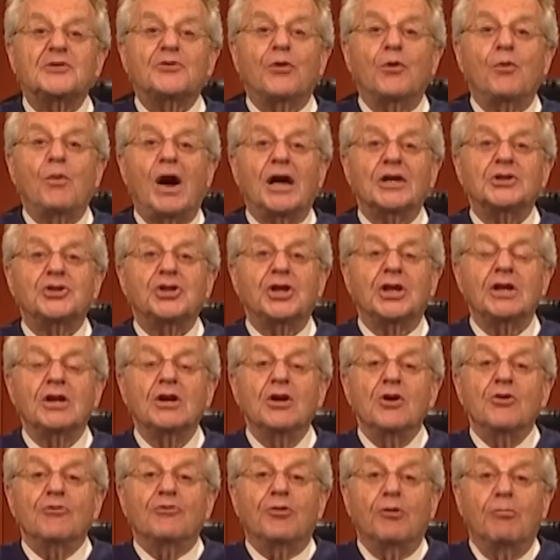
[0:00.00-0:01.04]
for watching.
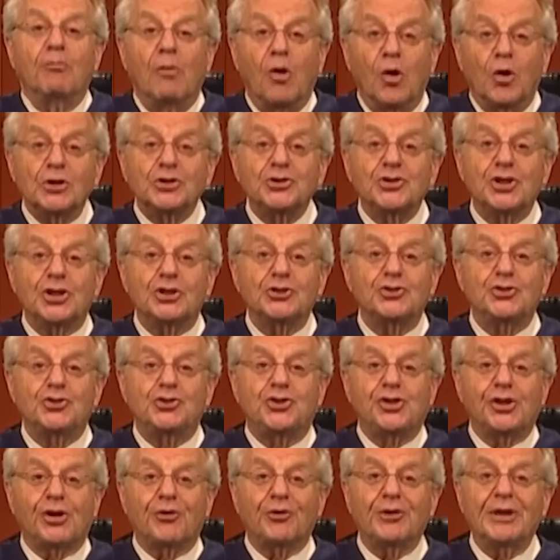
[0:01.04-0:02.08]
For more Judge
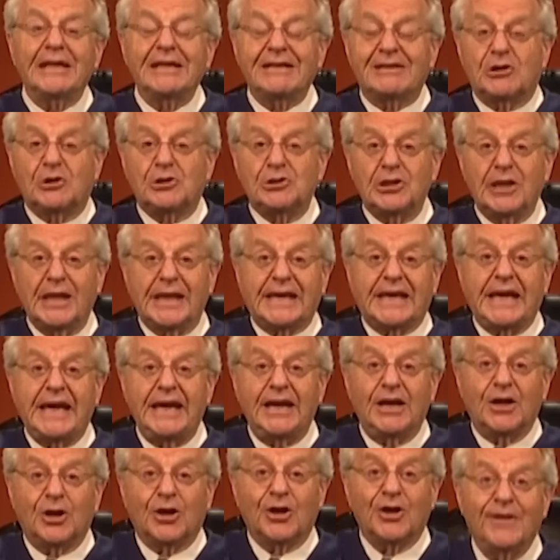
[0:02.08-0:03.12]
Jerry, click
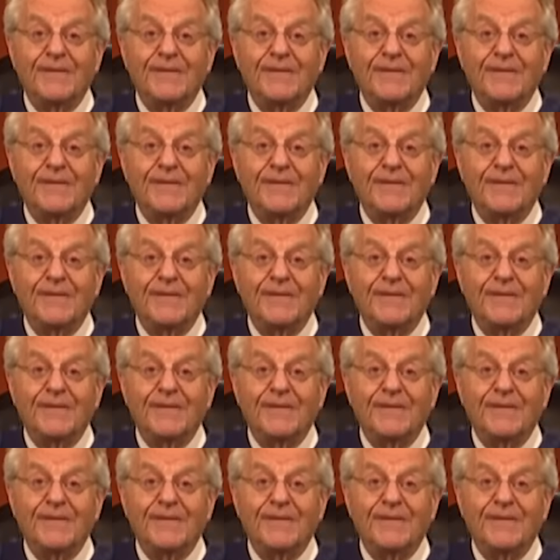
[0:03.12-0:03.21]
here.